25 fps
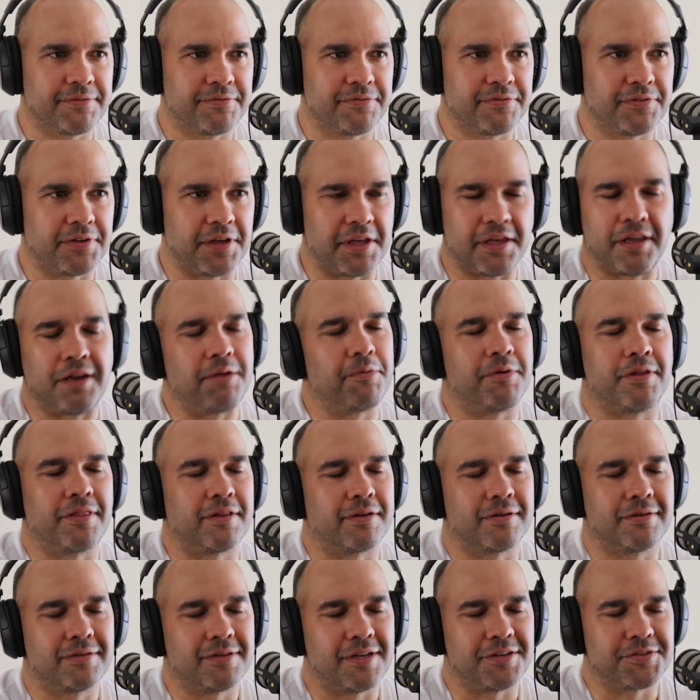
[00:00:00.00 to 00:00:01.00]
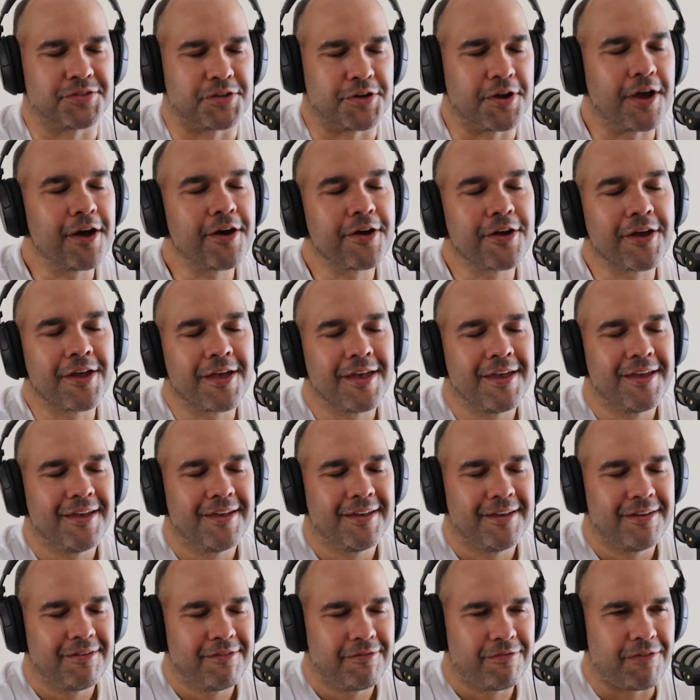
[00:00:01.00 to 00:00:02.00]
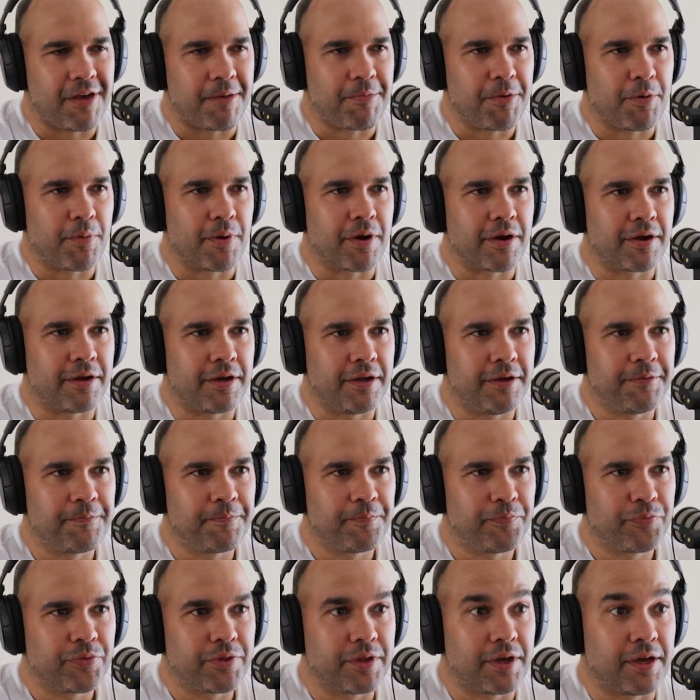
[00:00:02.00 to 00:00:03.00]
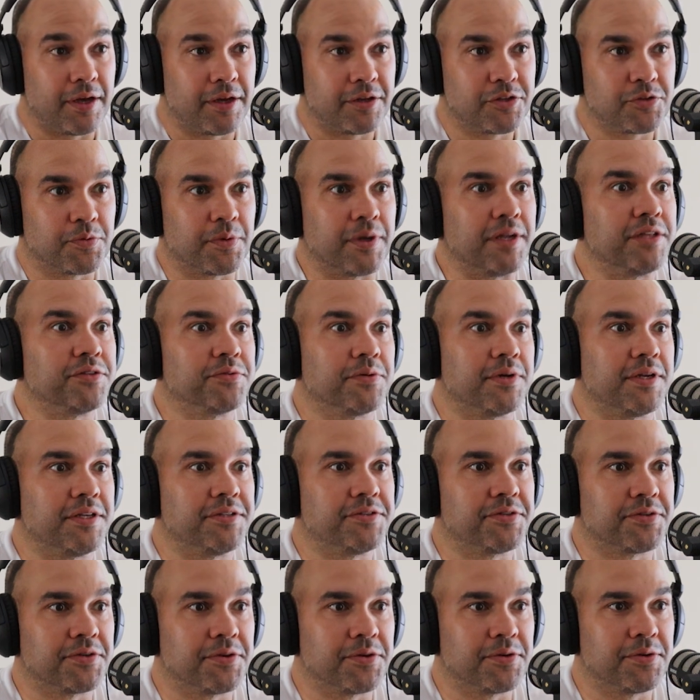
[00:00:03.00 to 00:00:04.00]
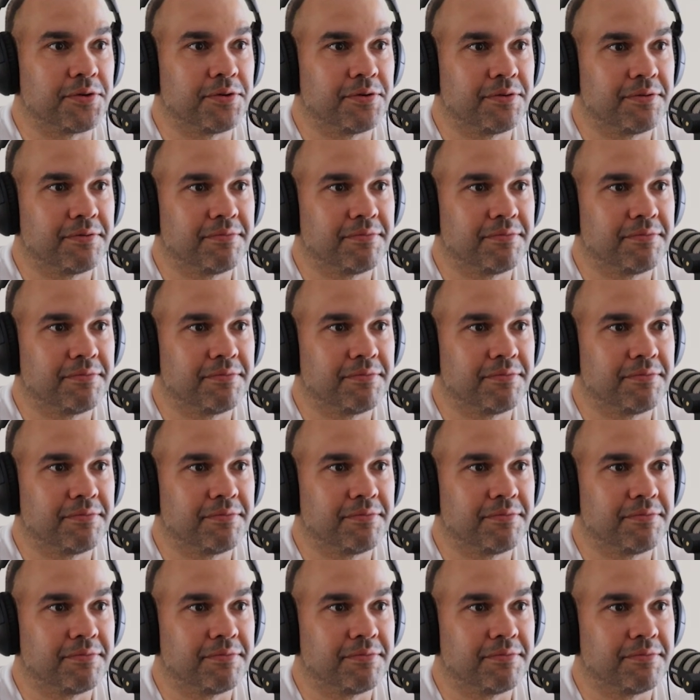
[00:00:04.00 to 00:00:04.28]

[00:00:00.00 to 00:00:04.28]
And for anyone that doesn't know, February 2022,